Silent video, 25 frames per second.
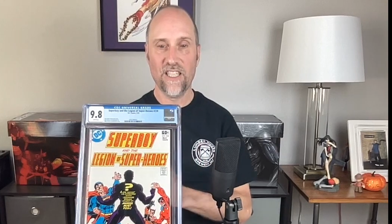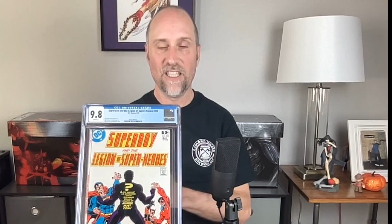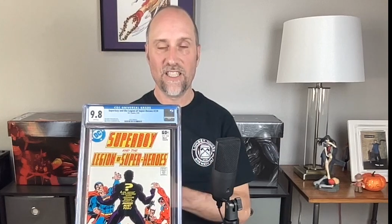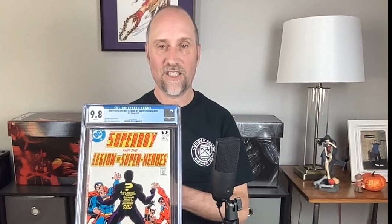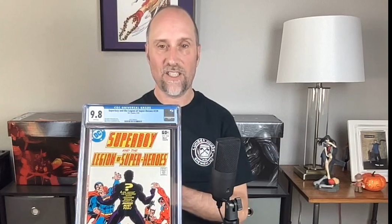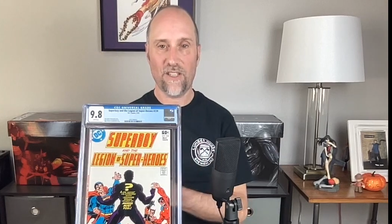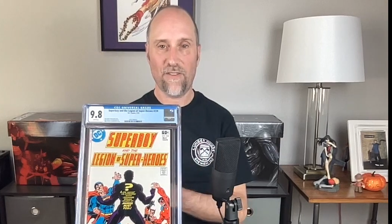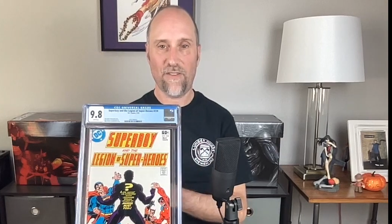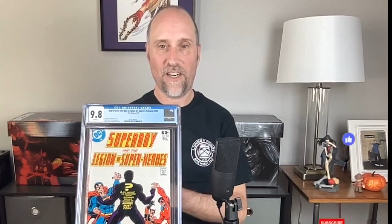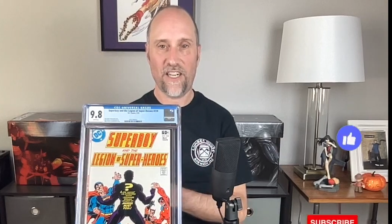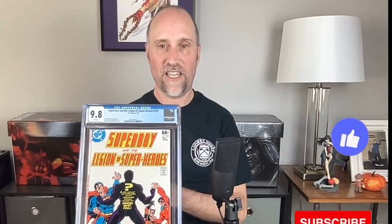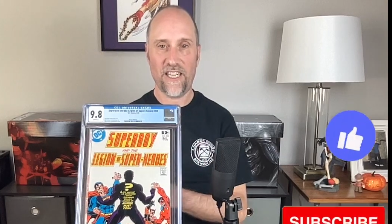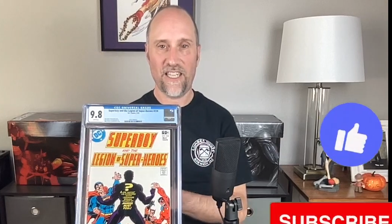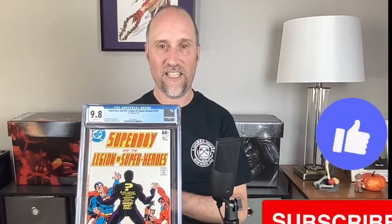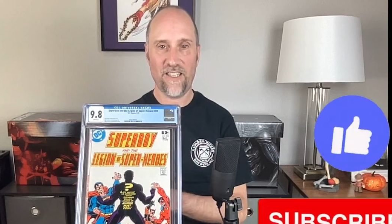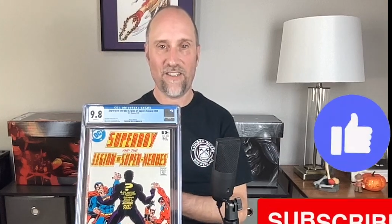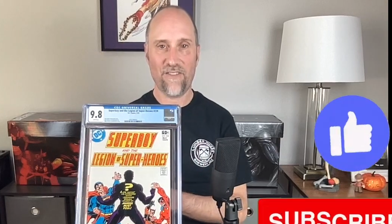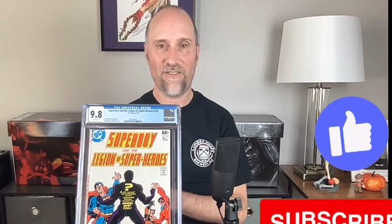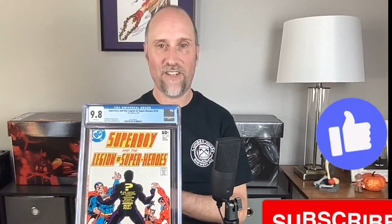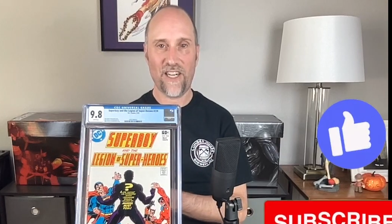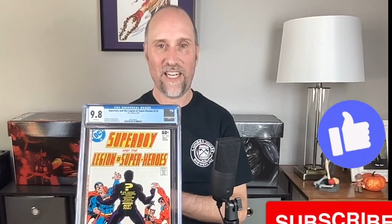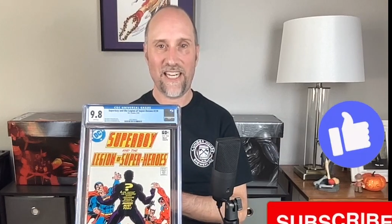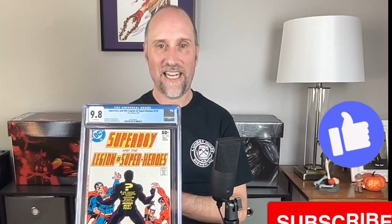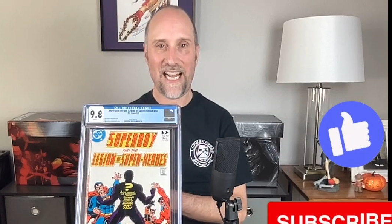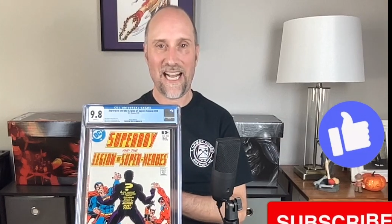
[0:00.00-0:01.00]
So very,
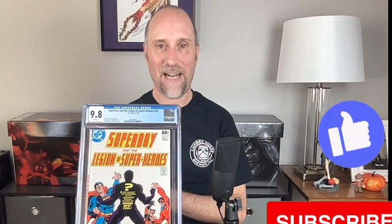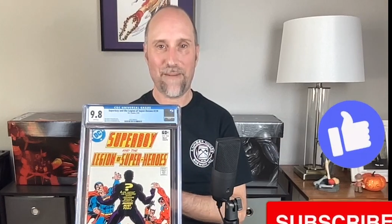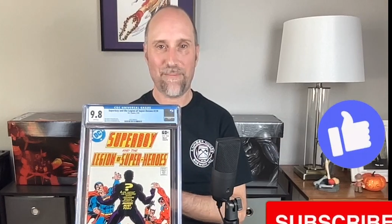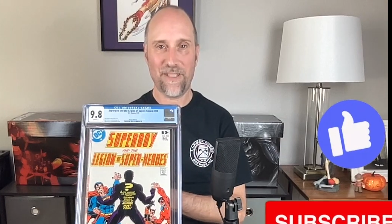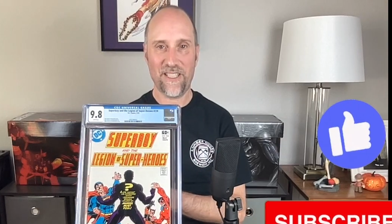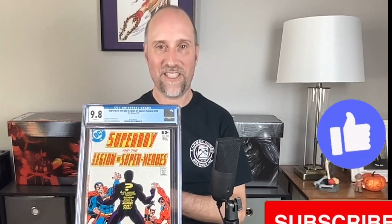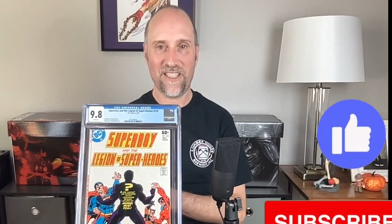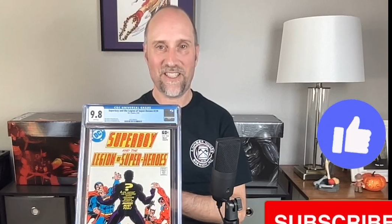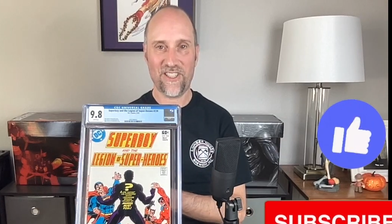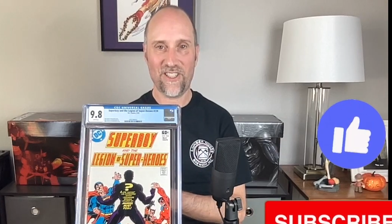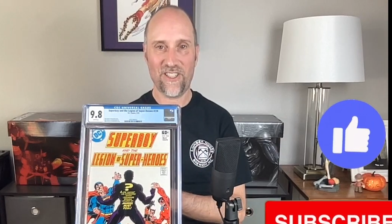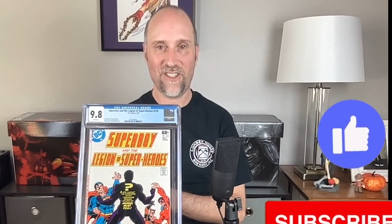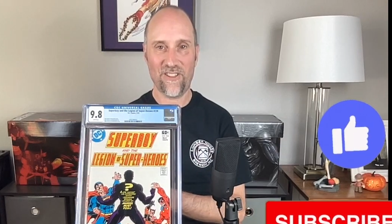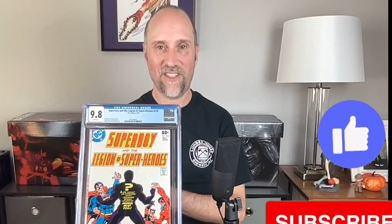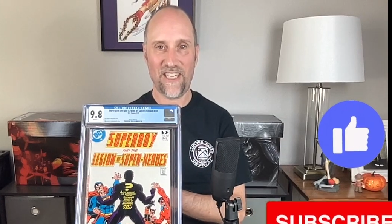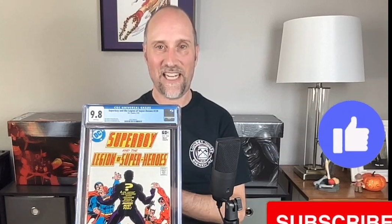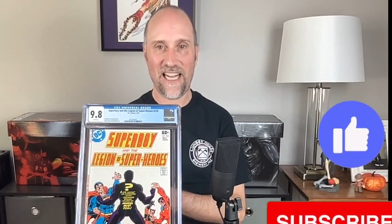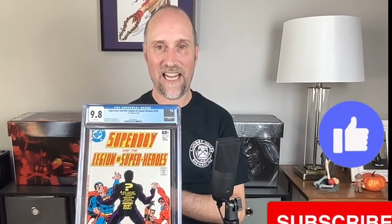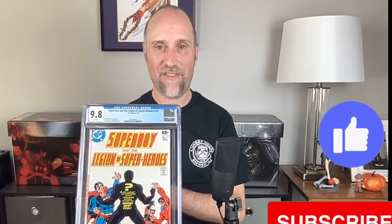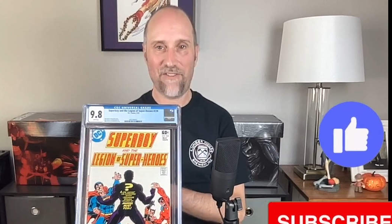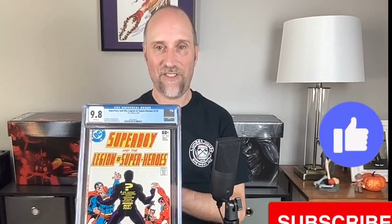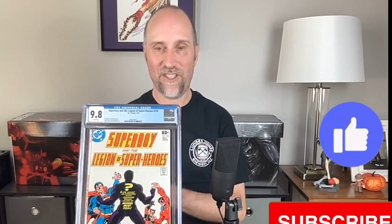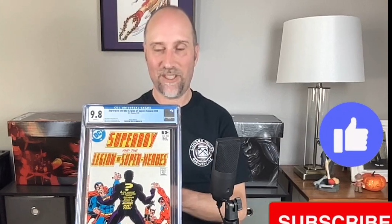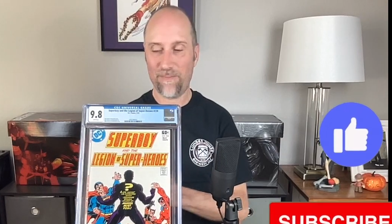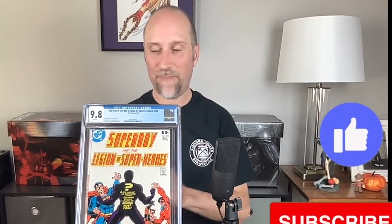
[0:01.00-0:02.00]
very happy to
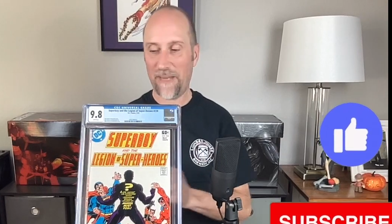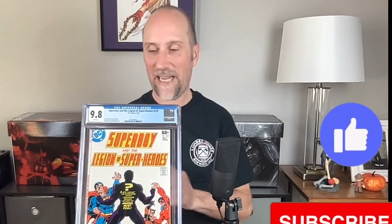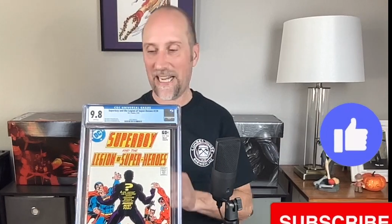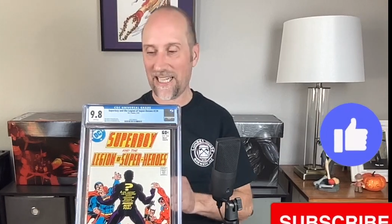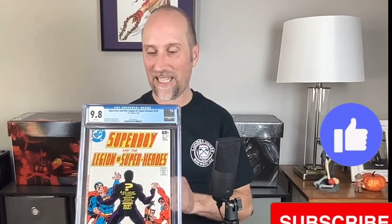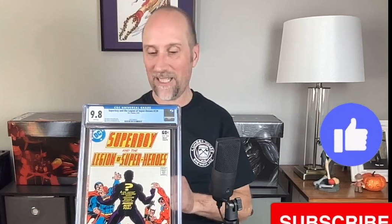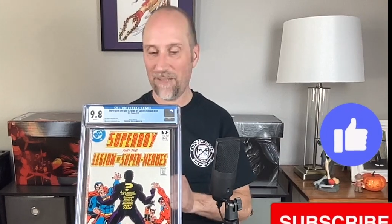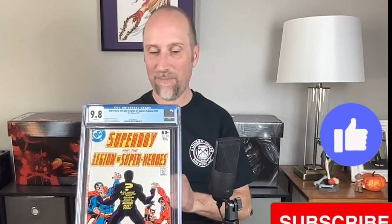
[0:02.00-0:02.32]
have this back